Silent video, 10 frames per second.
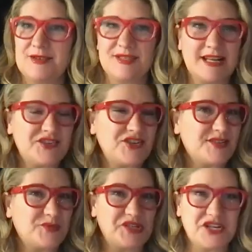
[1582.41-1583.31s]
So it's not
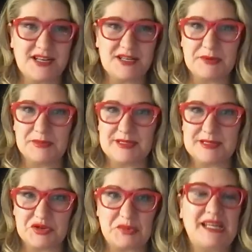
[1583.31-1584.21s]
just reaching out to people on
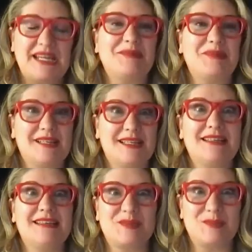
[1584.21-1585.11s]
social media, but it
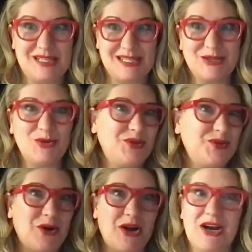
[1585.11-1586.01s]
is being who
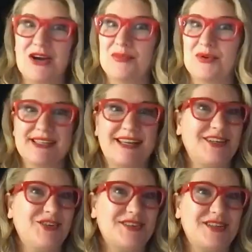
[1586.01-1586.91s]
you are, presenting
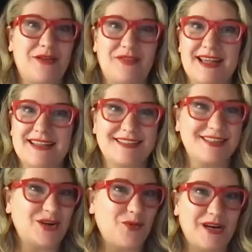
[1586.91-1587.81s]
yourself as,
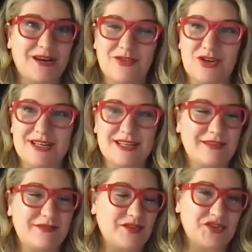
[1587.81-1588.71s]
whatever
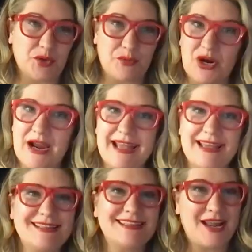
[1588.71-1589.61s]
if it's your
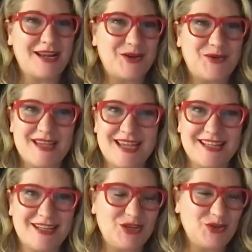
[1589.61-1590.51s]
brand. I know
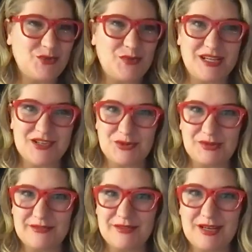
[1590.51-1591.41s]
that because you
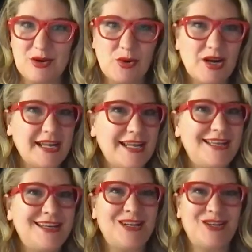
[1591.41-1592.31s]
live in
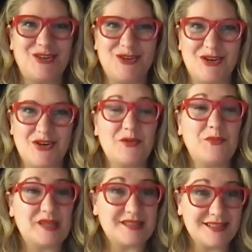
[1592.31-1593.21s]
Oregon, your
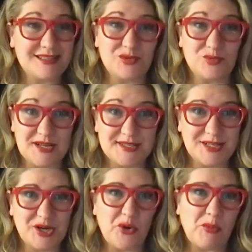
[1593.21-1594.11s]
business is
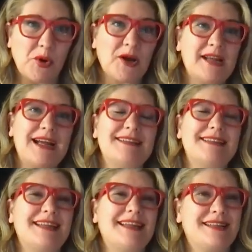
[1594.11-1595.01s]
Rustic Home
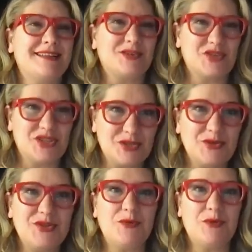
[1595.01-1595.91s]
Organizing. And so to you,
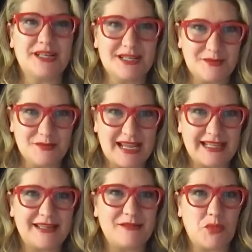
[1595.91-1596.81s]
you wanted to make
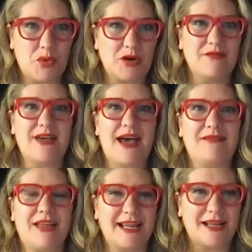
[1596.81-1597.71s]
it more of that
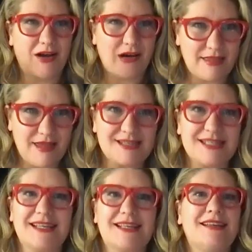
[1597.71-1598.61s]
like
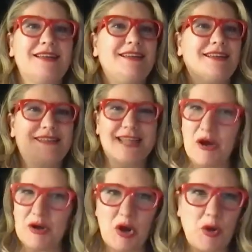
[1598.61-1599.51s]
authentic,
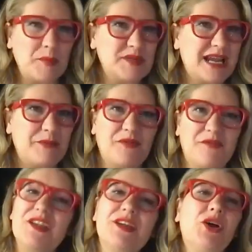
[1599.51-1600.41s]
down home type of
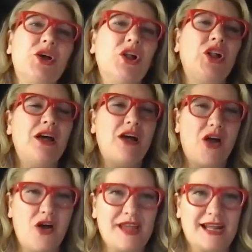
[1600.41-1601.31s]
feel,
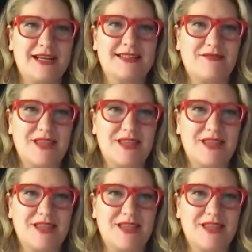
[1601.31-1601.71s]
all that kind of stuff.